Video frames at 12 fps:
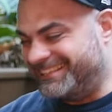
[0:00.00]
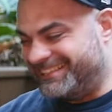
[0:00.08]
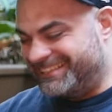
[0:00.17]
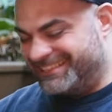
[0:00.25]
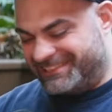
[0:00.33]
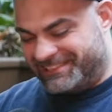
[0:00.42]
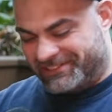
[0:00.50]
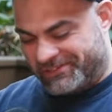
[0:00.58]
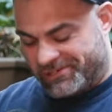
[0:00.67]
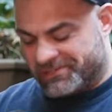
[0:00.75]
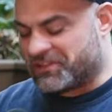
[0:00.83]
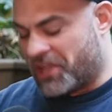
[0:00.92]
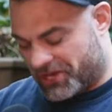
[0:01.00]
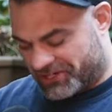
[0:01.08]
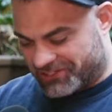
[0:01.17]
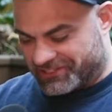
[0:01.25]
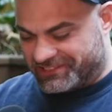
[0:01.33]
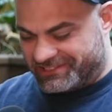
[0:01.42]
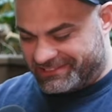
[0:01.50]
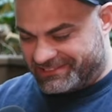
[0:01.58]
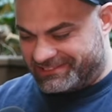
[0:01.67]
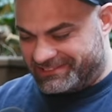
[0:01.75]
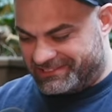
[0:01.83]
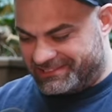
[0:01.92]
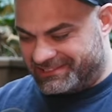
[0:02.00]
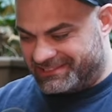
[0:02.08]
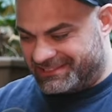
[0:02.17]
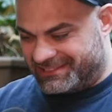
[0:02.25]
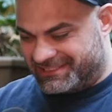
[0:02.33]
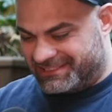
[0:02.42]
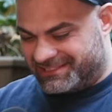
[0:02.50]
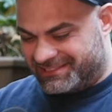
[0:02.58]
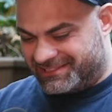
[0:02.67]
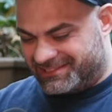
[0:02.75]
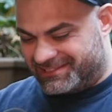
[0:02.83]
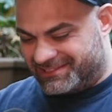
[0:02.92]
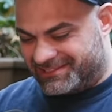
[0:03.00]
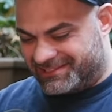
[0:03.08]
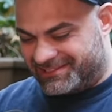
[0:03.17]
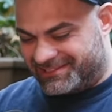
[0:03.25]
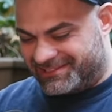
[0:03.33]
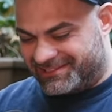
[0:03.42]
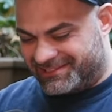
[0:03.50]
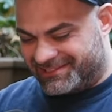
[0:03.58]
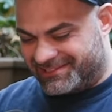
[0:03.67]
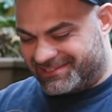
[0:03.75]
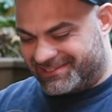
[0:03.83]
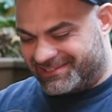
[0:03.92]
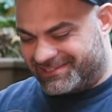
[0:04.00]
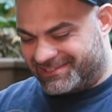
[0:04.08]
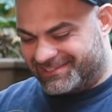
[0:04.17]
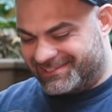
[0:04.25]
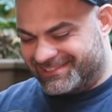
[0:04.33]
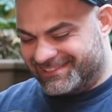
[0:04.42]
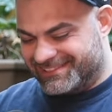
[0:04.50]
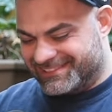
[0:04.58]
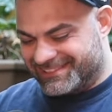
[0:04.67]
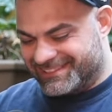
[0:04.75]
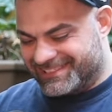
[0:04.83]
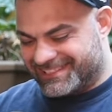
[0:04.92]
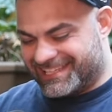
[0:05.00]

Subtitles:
This person isn't speaking.